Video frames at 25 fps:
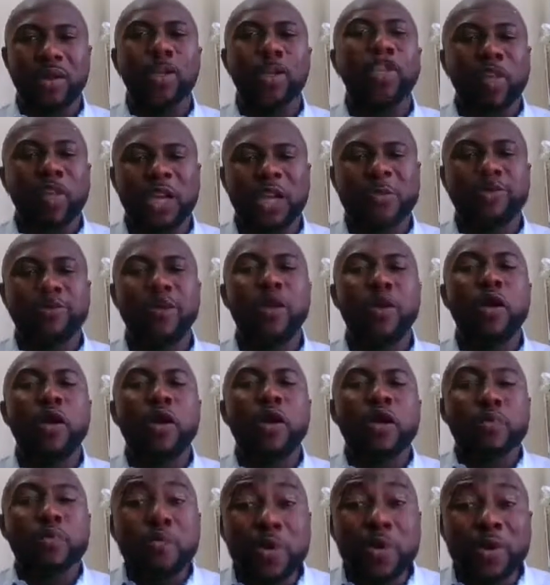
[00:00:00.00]
Trust me,
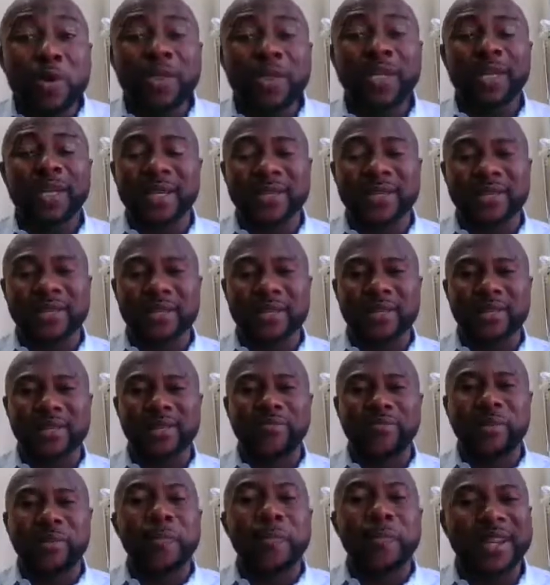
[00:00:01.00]
music is
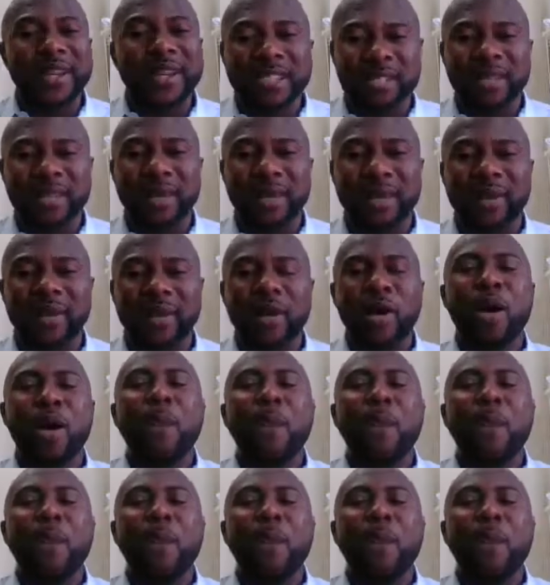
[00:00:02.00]
medicinal.